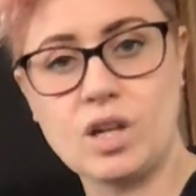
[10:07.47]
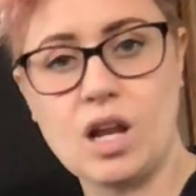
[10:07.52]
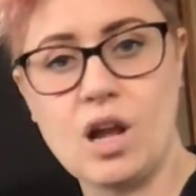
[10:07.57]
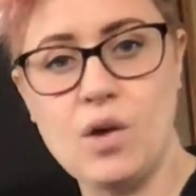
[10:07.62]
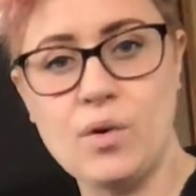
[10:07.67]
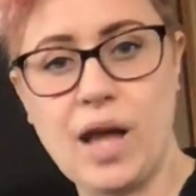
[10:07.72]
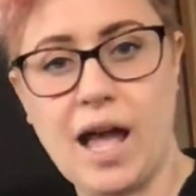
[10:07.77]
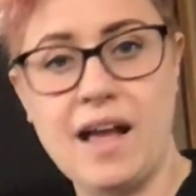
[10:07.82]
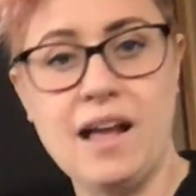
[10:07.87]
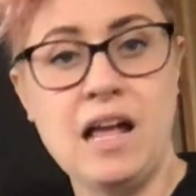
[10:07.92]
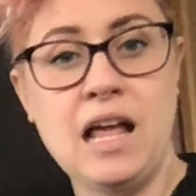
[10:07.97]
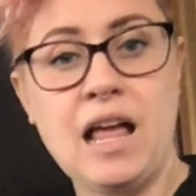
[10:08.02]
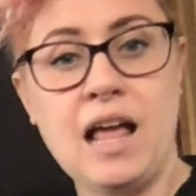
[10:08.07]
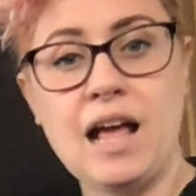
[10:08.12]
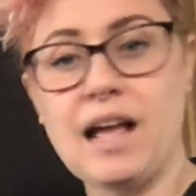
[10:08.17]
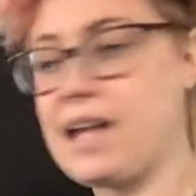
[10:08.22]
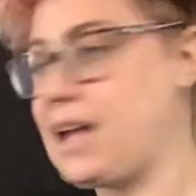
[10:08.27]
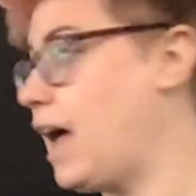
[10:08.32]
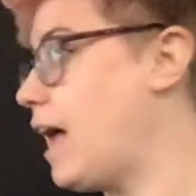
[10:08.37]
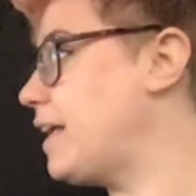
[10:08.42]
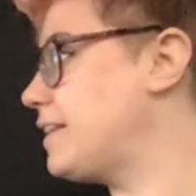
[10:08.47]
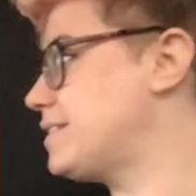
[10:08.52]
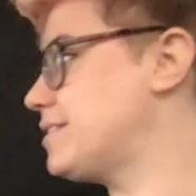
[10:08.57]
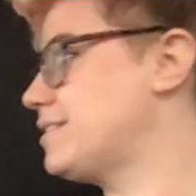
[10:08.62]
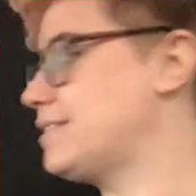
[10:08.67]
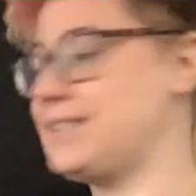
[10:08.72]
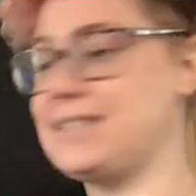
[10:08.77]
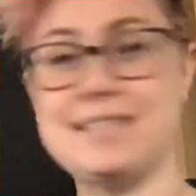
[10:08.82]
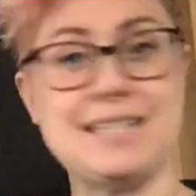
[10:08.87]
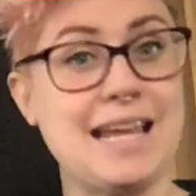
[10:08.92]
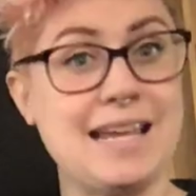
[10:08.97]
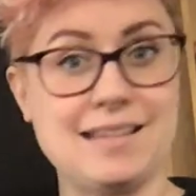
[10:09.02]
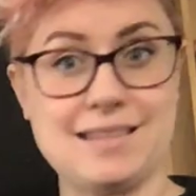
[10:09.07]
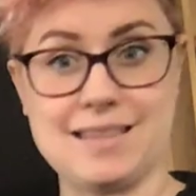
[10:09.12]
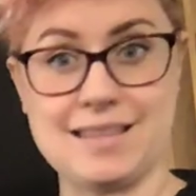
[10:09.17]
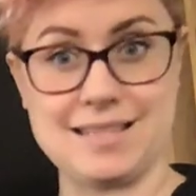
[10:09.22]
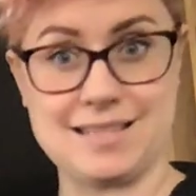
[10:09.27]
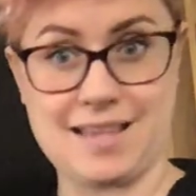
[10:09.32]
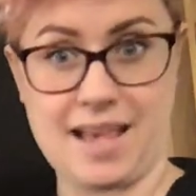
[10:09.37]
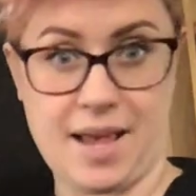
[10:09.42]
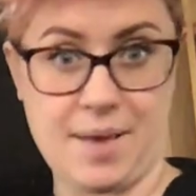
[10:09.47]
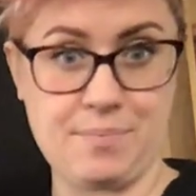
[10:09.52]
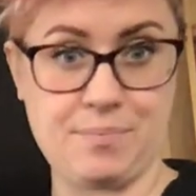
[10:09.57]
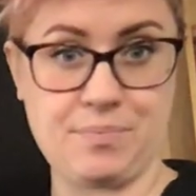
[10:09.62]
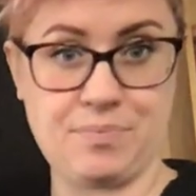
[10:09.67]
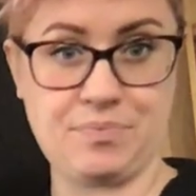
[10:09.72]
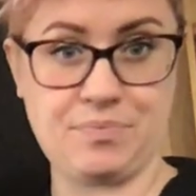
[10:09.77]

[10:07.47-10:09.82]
Okay, cut stays the same.